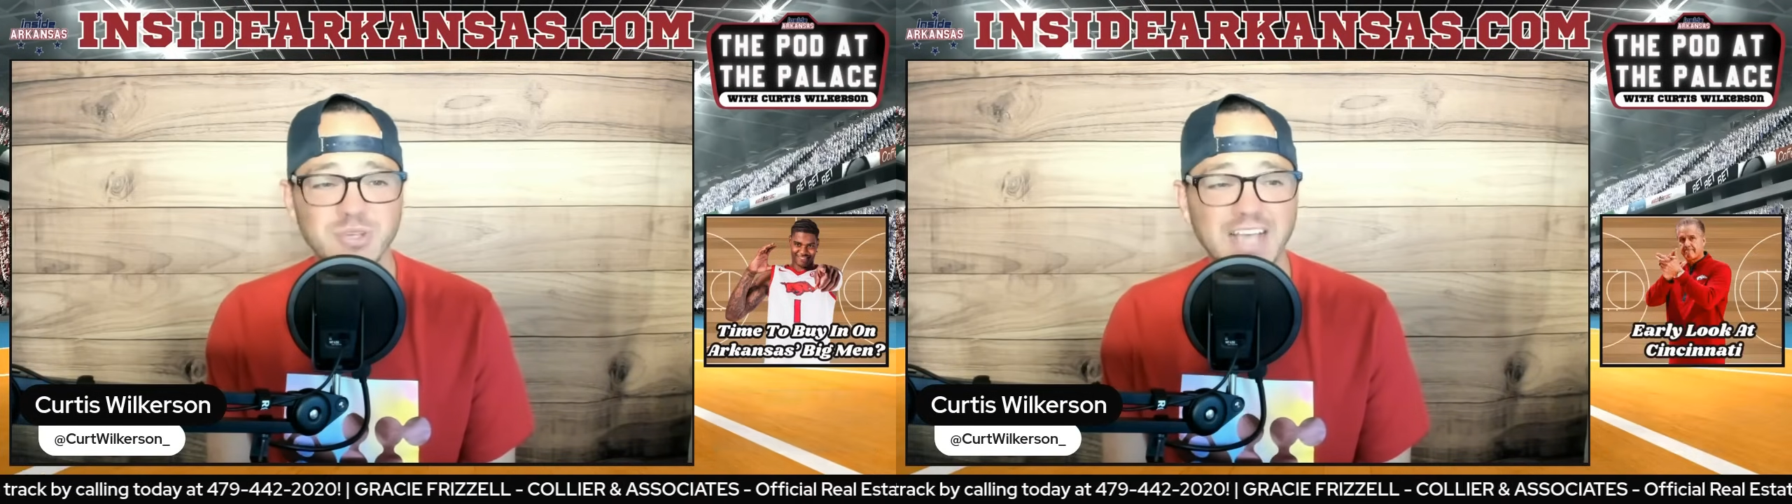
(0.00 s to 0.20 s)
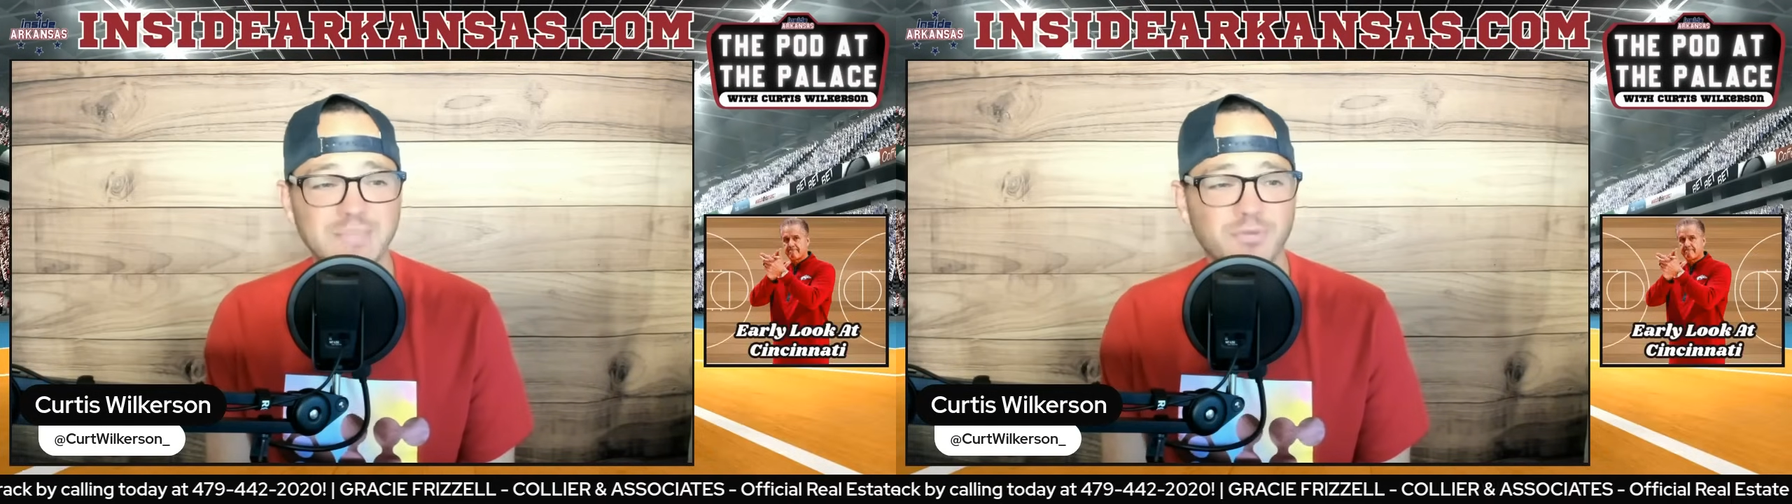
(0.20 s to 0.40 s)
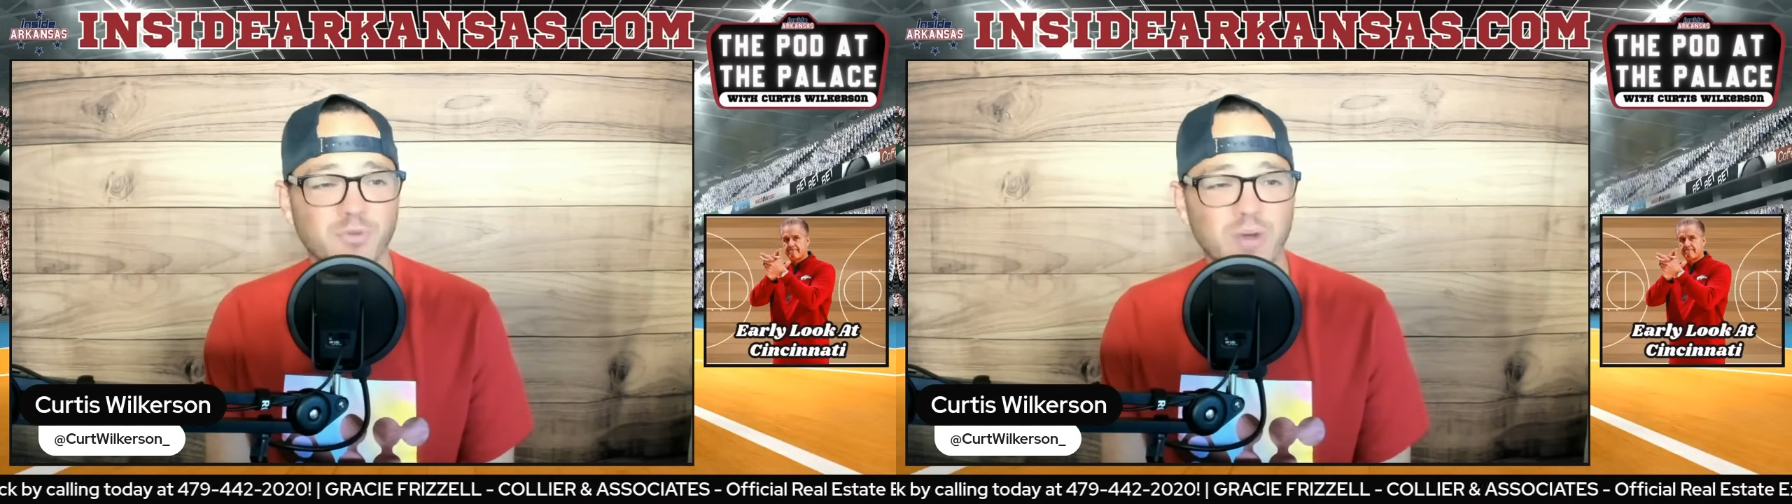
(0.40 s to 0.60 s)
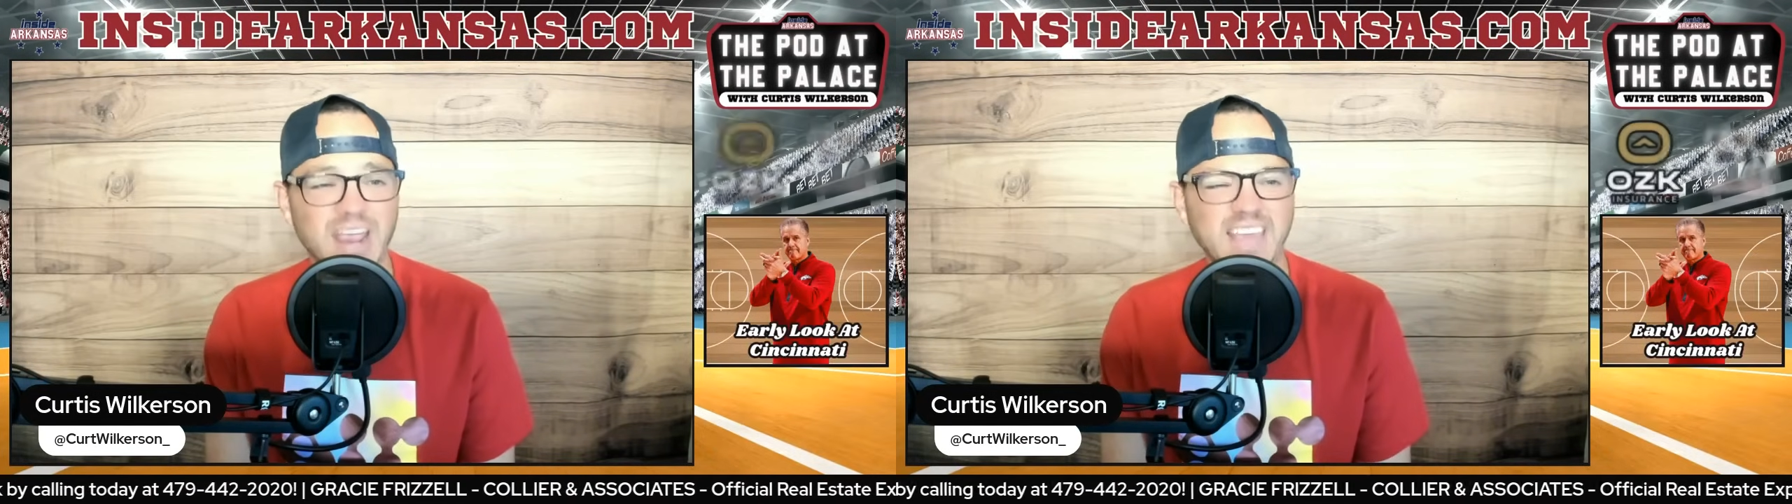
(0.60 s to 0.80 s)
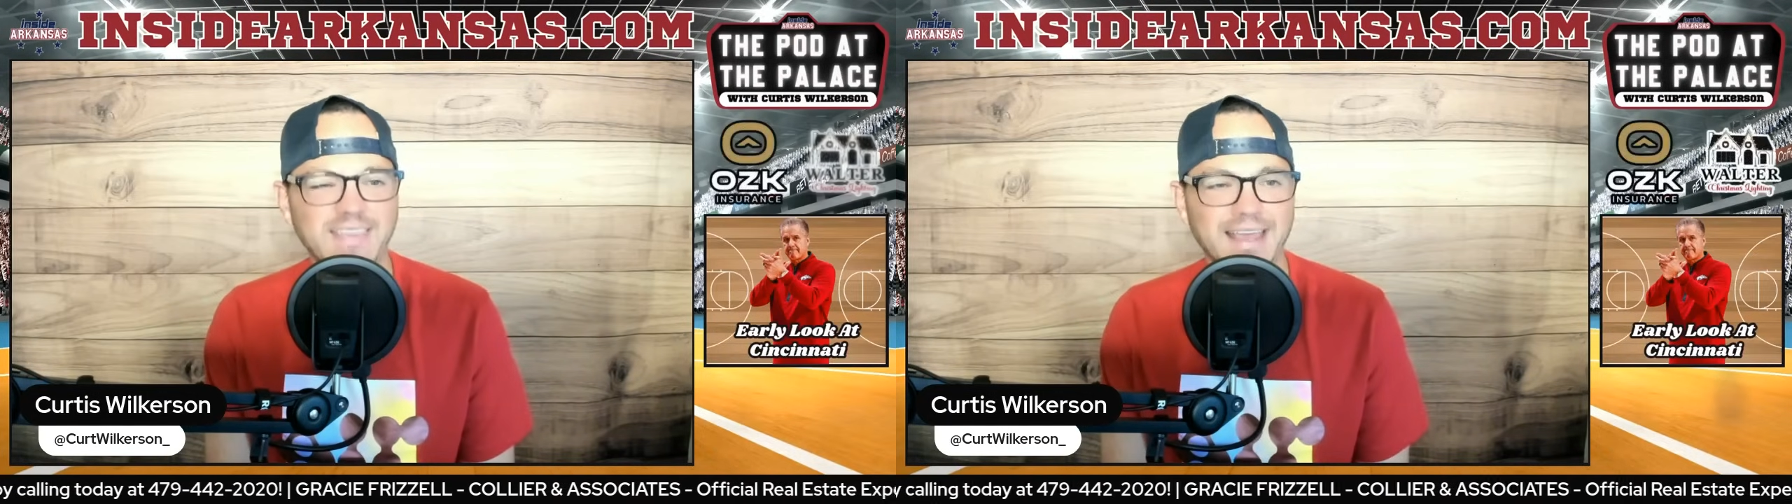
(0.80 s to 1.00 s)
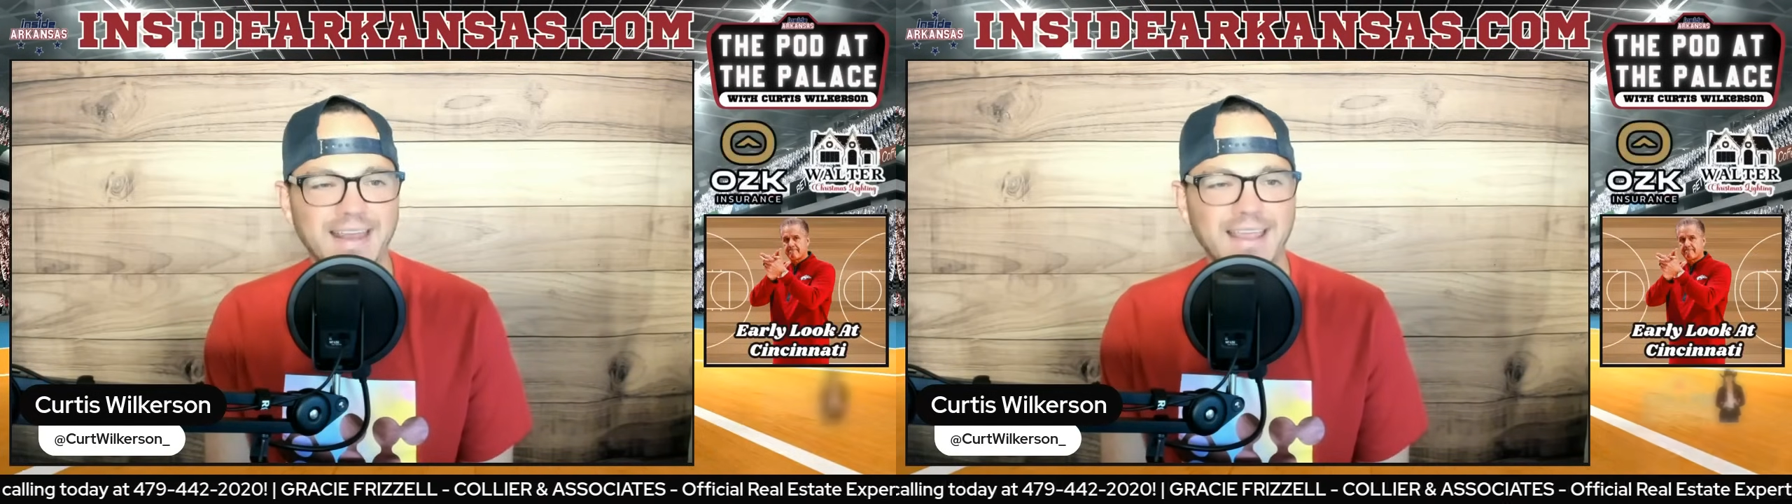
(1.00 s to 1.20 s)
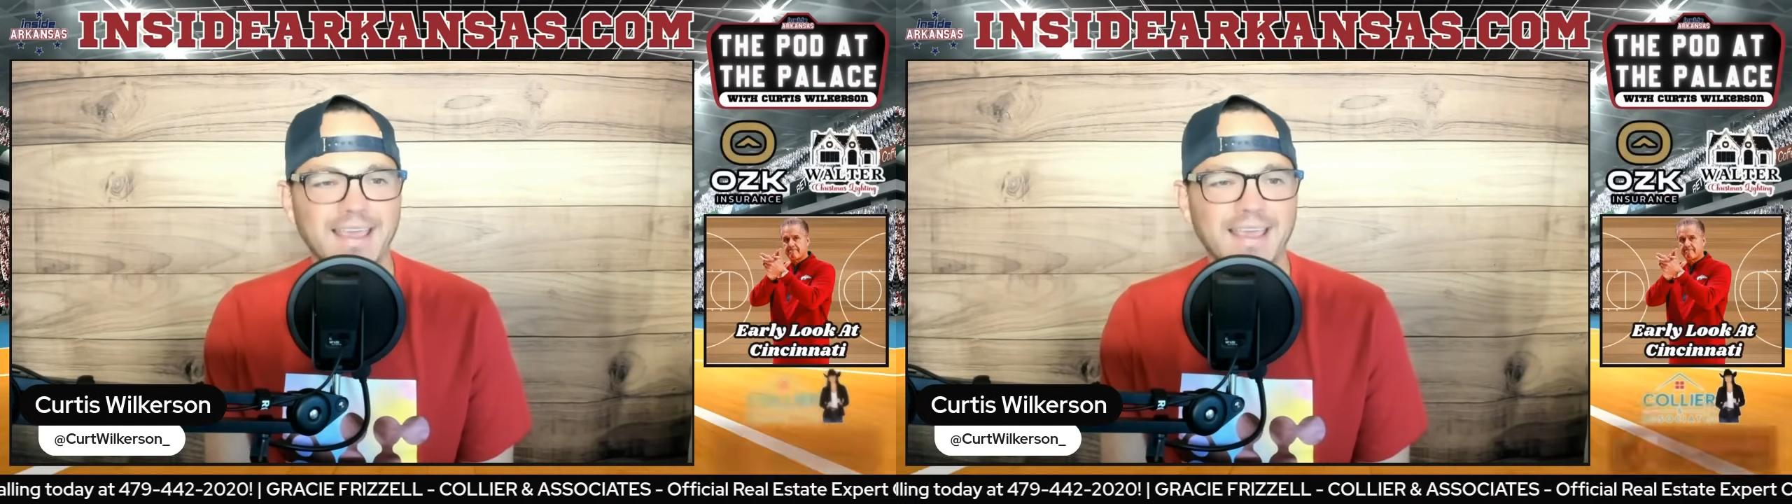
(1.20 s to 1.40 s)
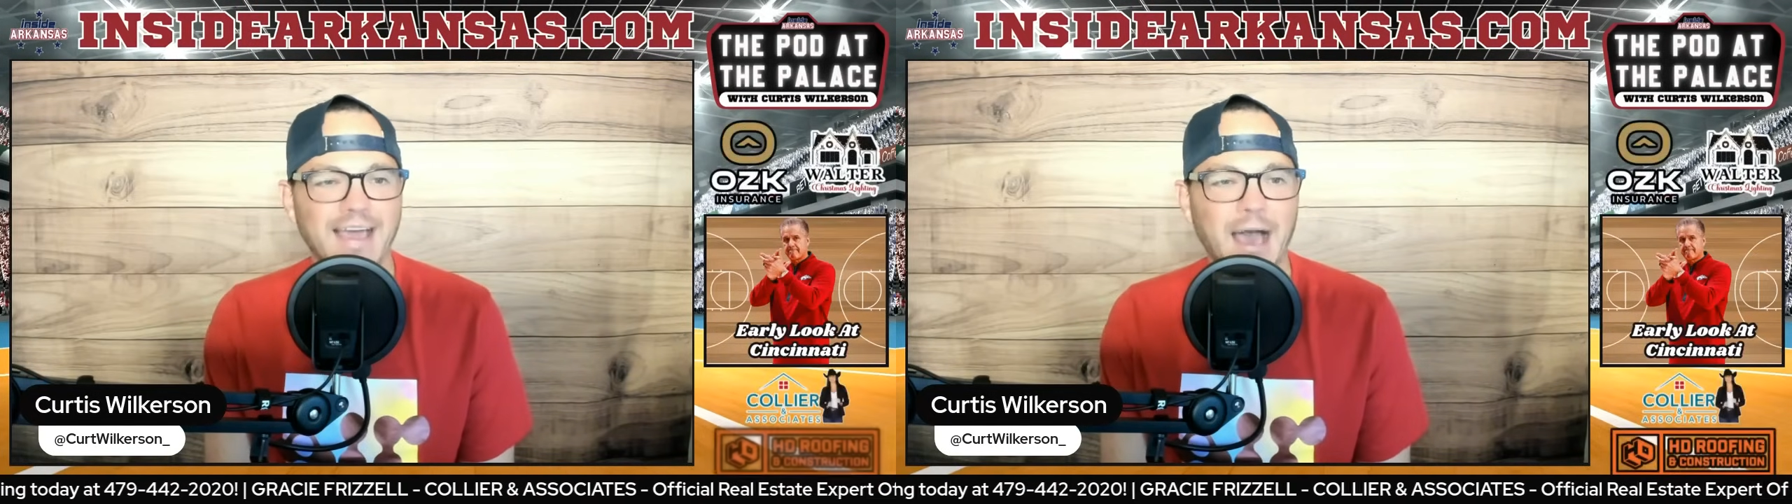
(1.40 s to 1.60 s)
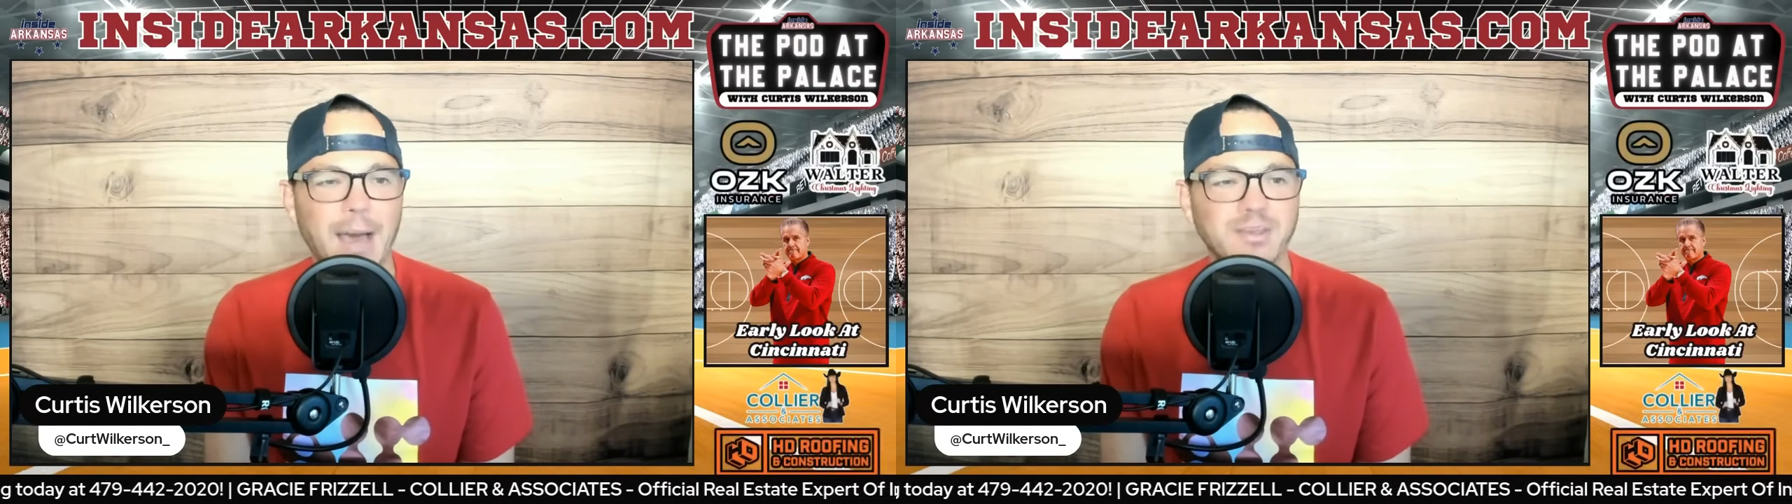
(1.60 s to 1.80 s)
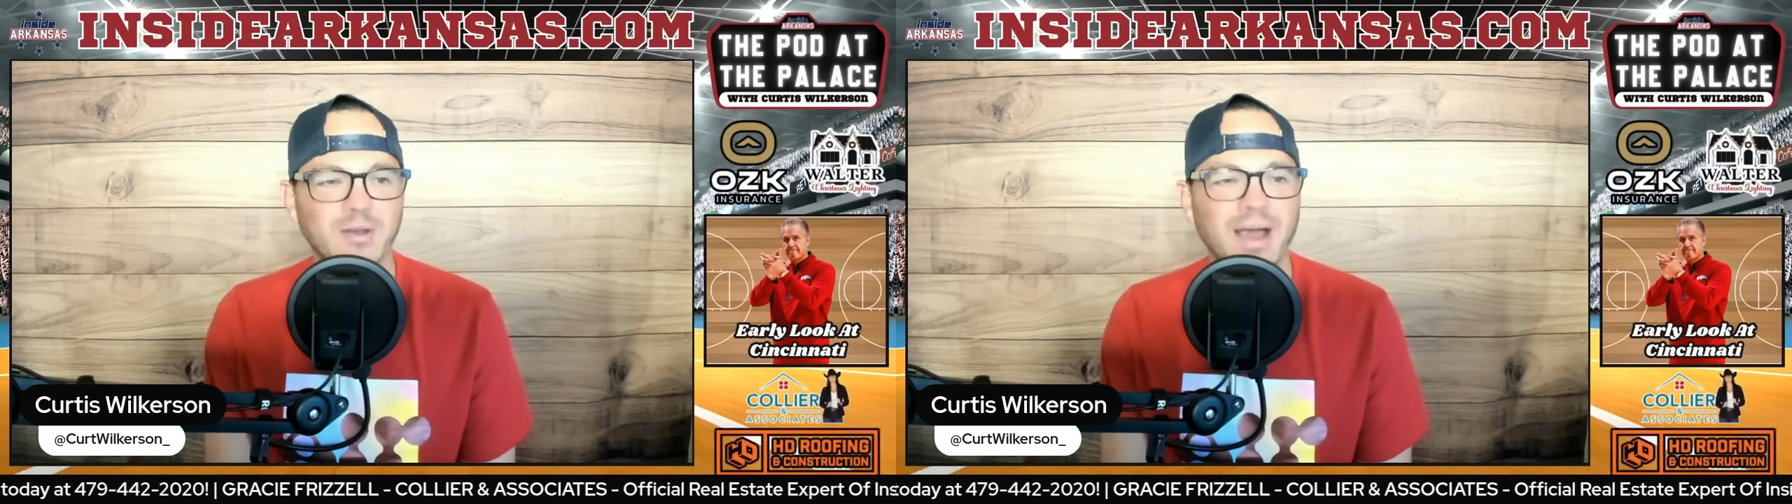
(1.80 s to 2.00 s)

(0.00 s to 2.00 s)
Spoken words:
guys beforehand that I